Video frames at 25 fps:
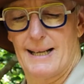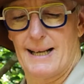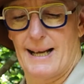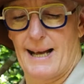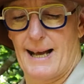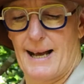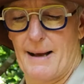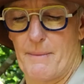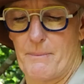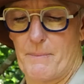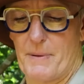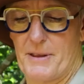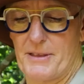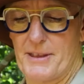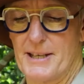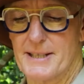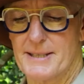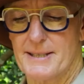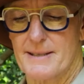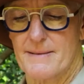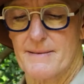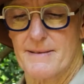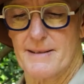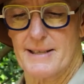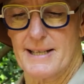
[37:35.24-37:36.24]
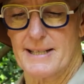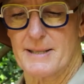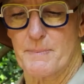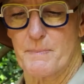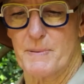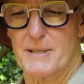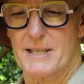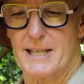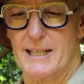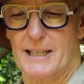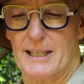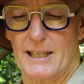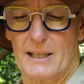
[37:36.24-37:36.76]
But this
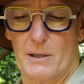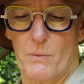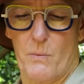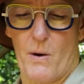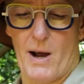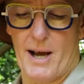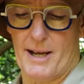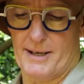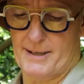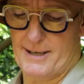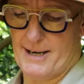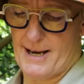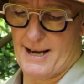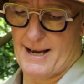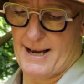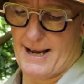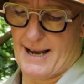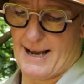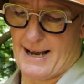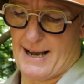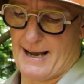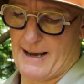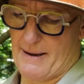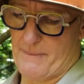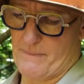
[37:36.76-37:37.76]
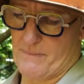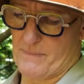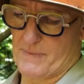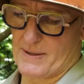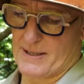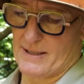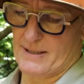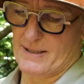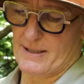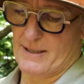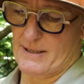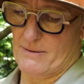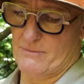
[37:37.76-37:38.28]
particular one, a
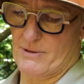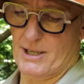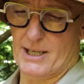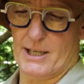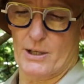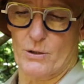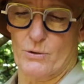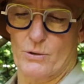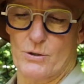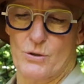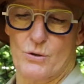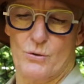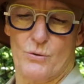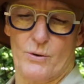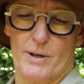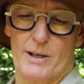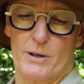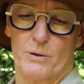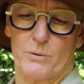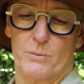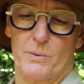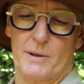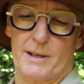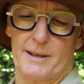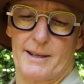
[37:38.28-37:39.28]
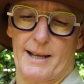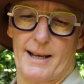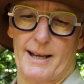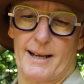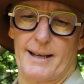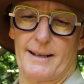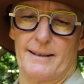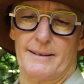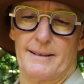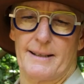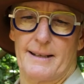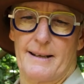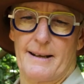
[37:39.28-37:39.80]
really good drill with
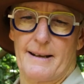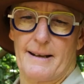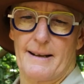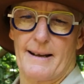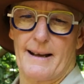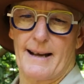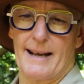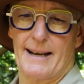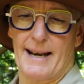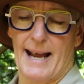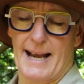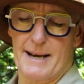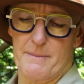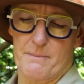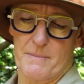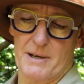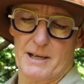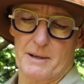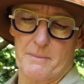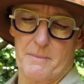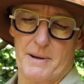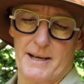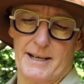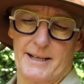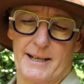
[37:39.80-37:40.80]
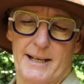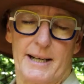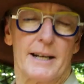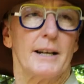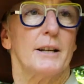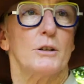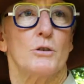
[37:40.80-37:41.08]
an 8mm